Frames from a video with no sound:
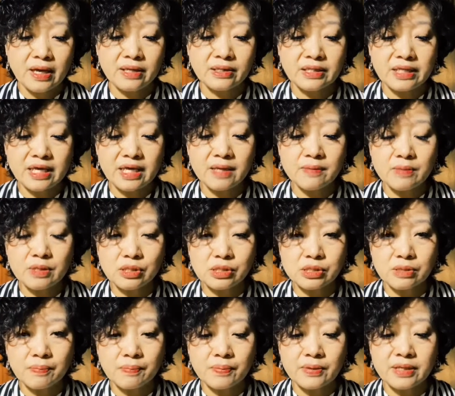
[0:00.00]
the aim is
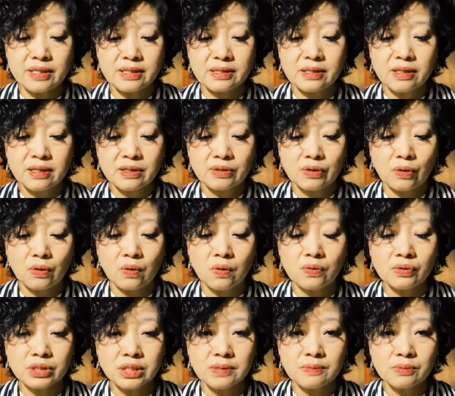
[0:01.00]
to bring the
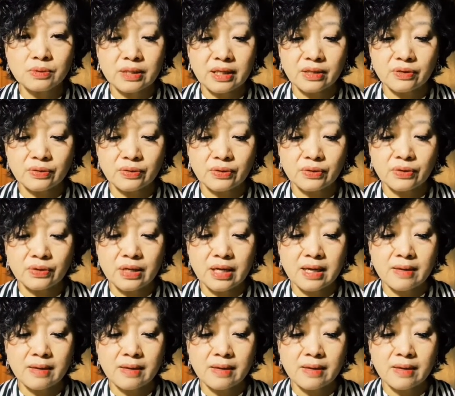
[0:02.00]
whole team together